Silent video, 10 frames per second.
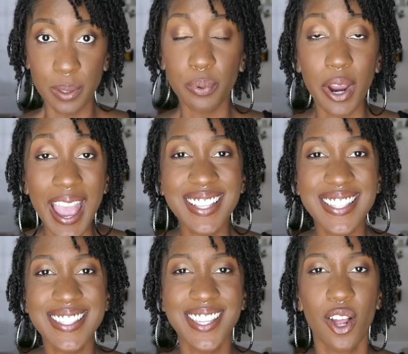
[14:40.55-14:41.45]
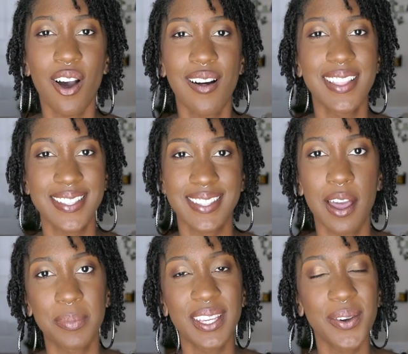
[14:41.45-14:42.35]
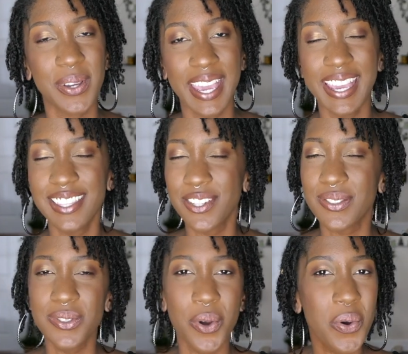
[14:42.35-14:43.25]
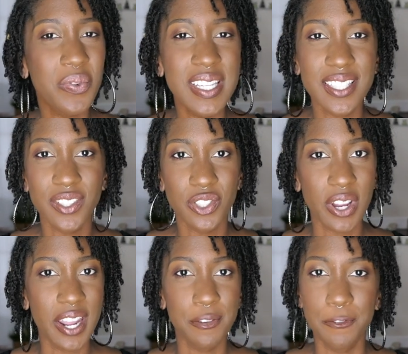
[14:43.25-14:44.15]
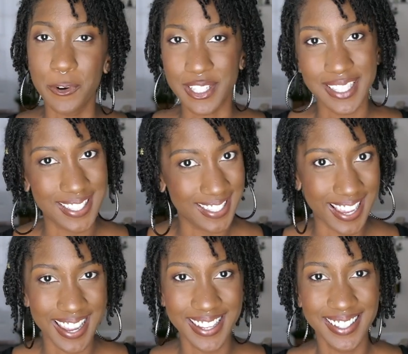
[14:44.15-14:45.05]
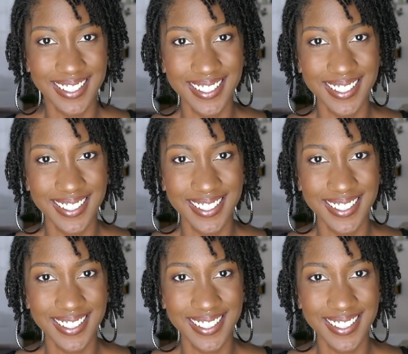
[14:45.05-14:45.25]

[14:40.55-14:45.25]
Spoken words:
Practice and all is coming, okay? There's no reason to try to force it today.